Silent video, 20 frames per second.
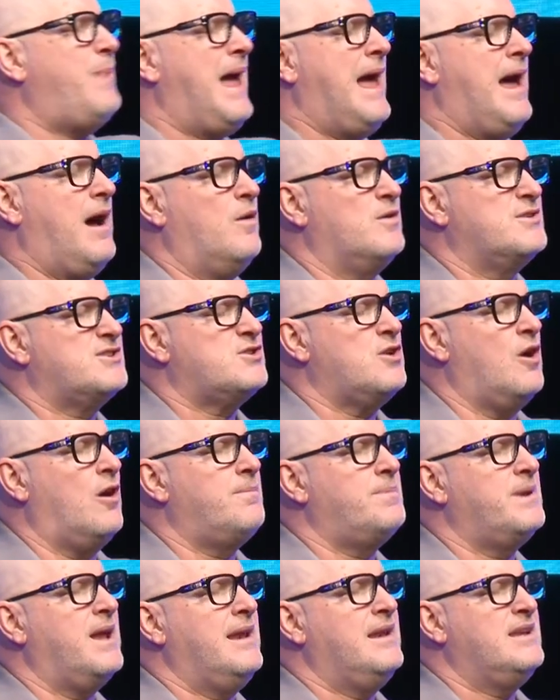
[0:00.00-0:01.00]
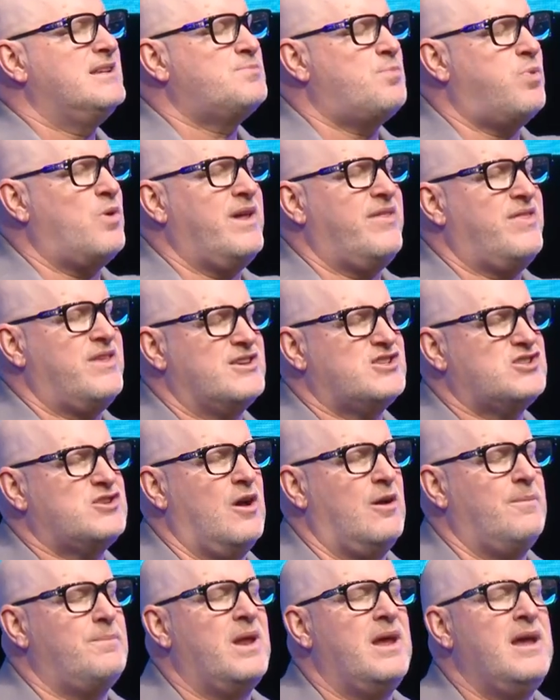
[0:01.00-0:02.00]
power stopped and his breath has
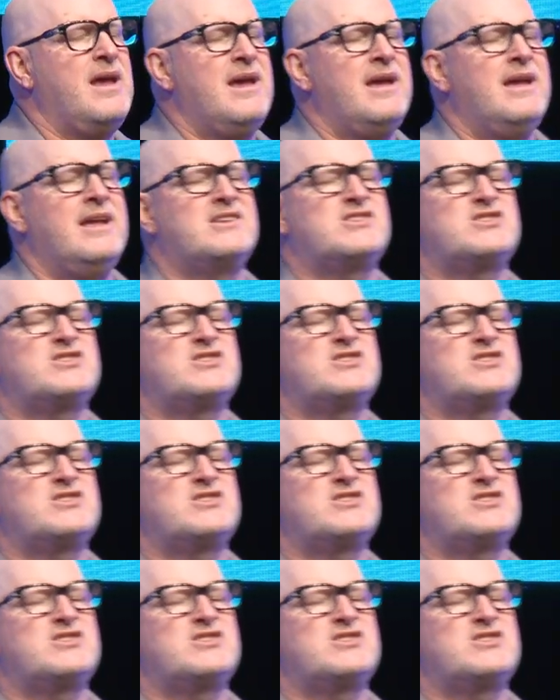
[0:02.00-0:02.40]
stopped. It